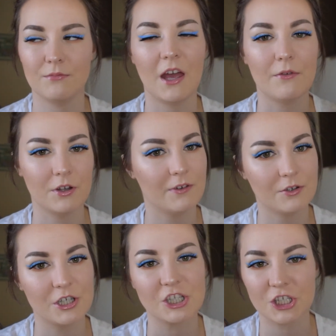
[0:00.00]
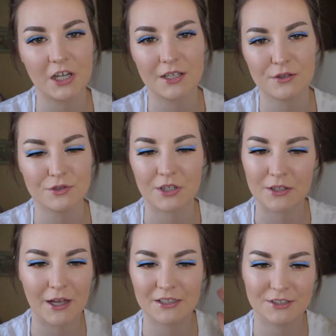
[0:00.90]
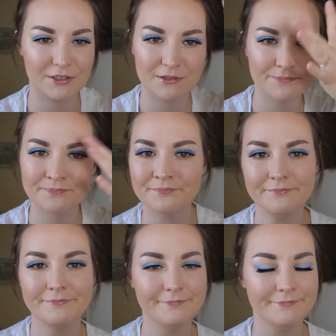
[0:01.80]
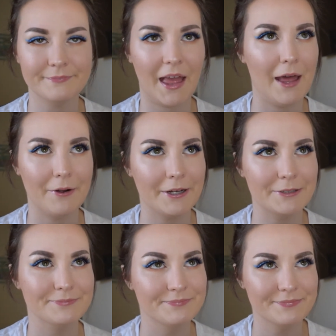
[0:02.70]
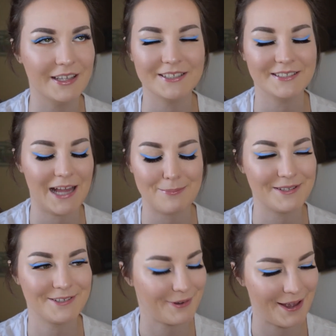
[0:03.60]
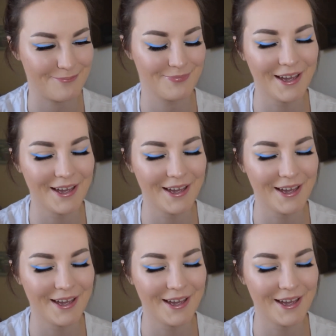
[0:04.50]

every foundation I use because I don't know. It just happens, okay?